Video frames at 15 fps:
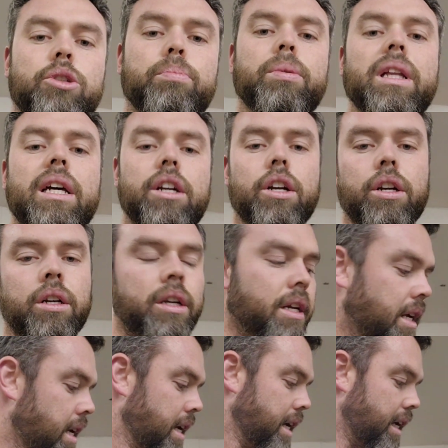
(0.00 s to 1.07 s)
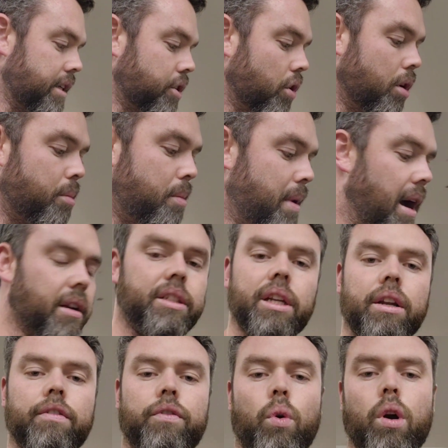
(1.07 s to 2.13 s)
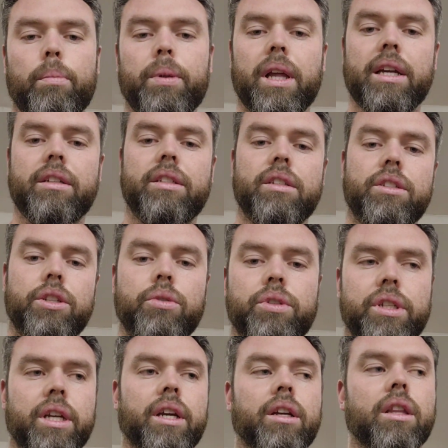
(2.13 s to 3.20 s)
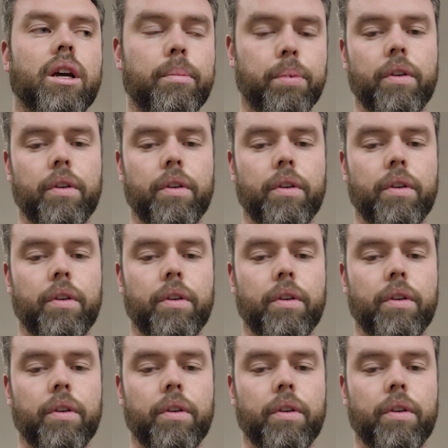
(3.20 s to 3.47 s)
splitter is going to be mounted in 4 places using the